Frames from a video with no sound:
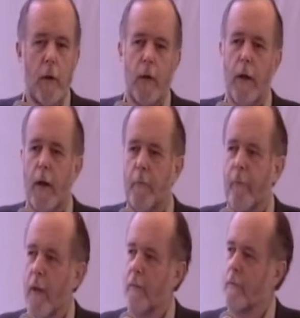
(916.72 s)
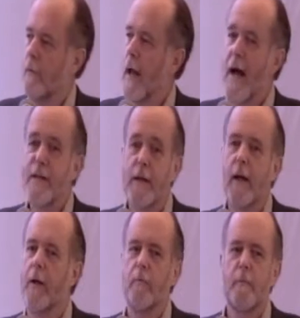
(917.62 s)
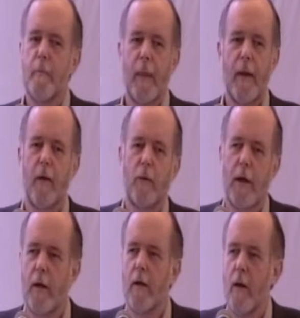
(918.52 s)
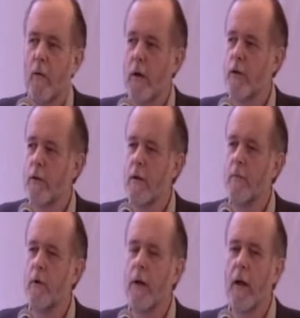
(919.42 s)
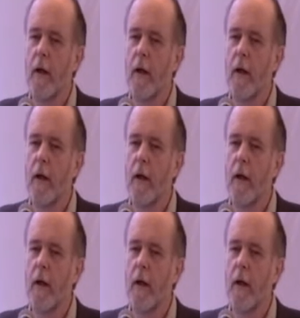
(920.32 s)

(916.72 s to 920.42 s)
Um, last night, uh, we, we issued a communique.